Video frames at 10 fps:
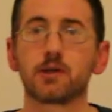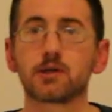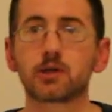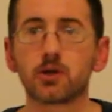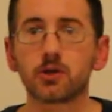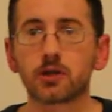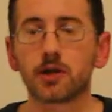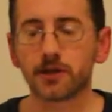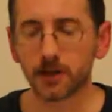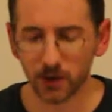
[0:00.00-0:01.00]
start
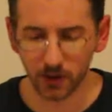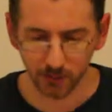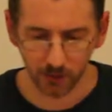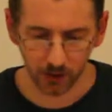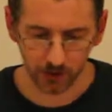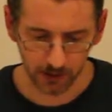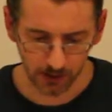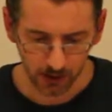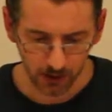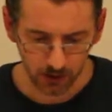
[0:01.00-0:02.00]
cutting out our parts.
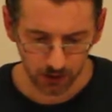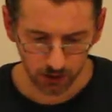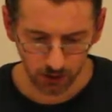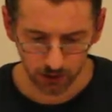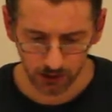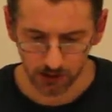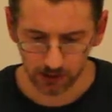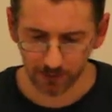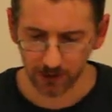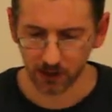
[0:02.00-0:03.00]
So this is
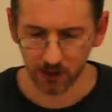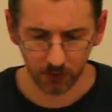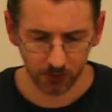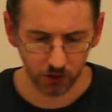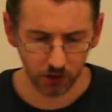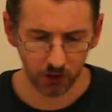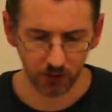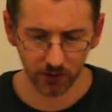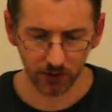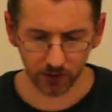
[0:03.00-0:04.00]
something that I'm going to show
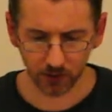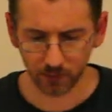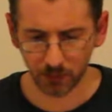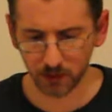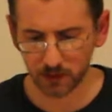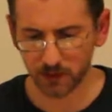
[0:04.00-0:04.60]
in the third part.